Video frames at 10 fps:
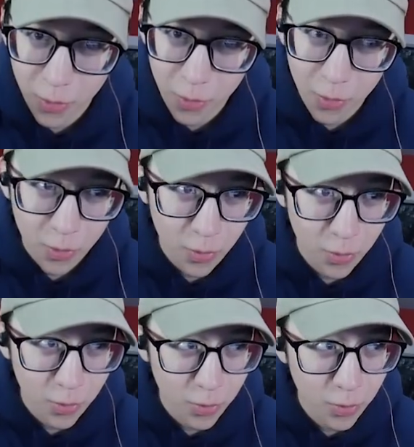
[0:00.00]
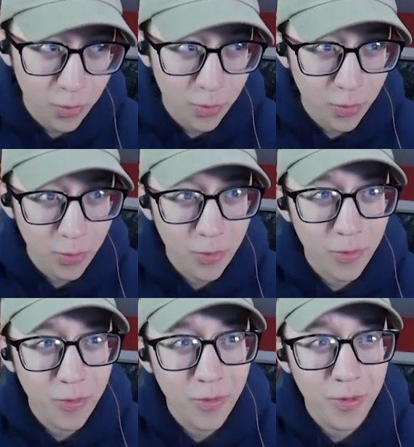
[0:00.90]

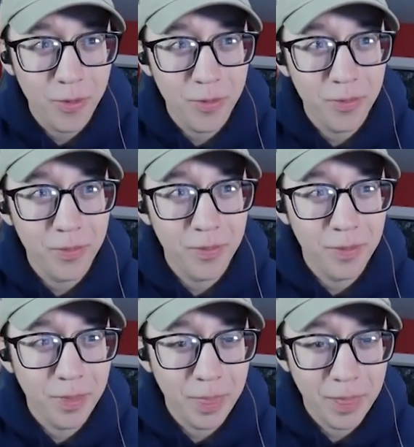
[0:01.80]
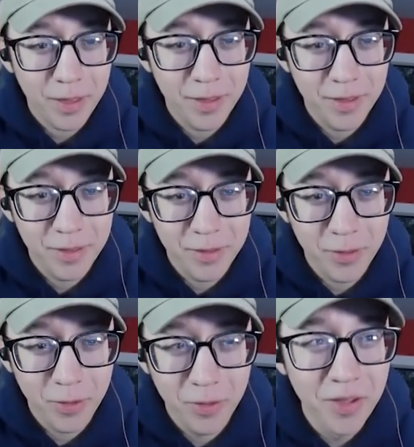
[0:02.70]
This person isn't speaking.